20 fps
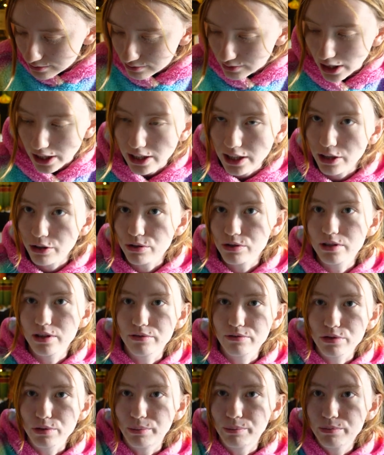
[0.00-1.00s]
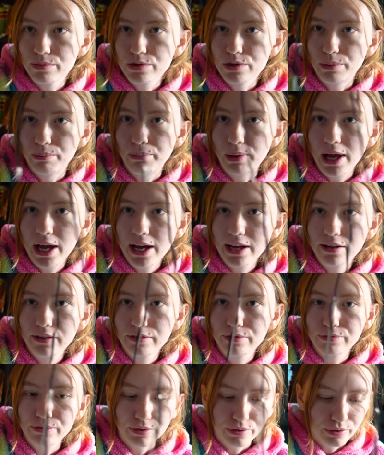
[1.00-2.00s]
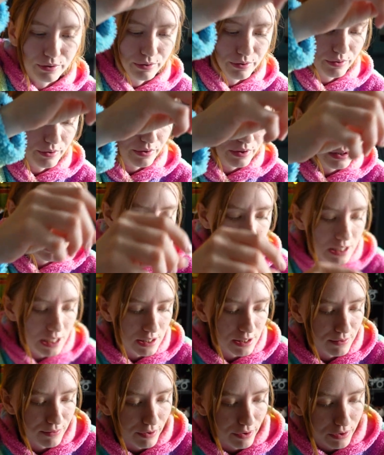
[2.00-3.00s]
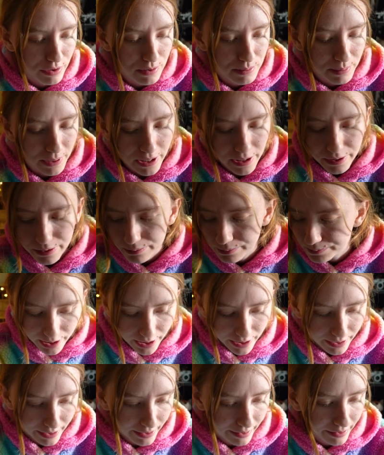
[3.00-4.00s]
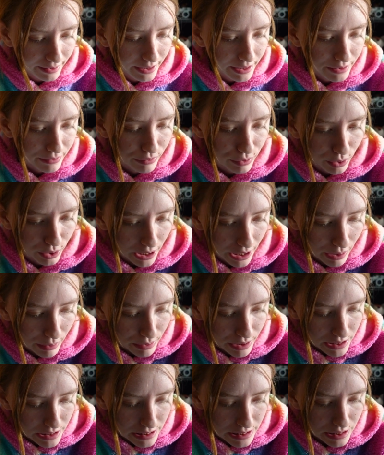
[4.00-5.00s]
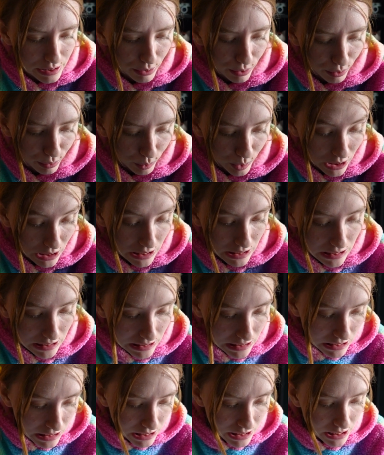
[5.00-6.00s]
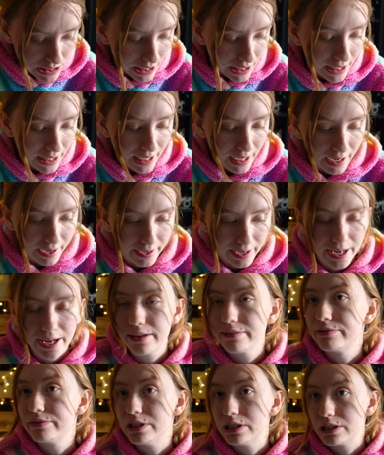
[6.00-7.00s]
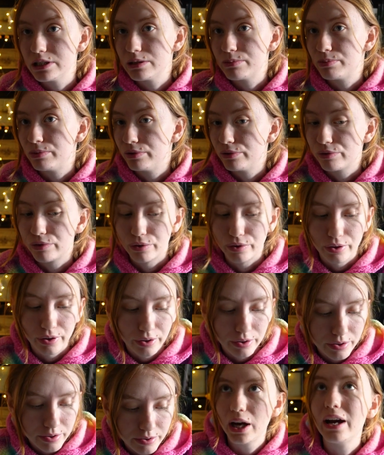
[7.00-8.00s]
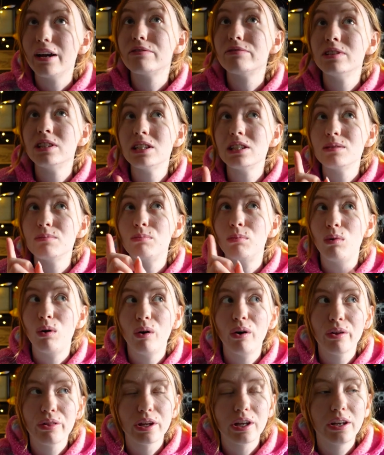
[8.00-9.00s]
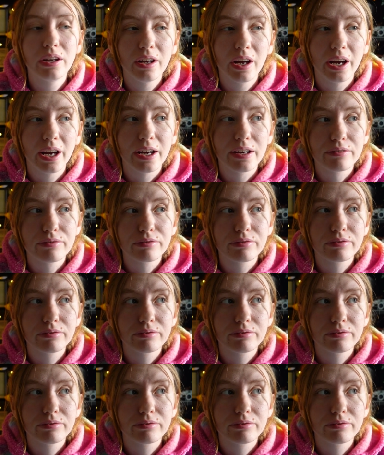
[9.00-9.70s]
right, I also have some black for the details for the spider. And I think for now this is all we need. I have knitted before. I have knitted more than I have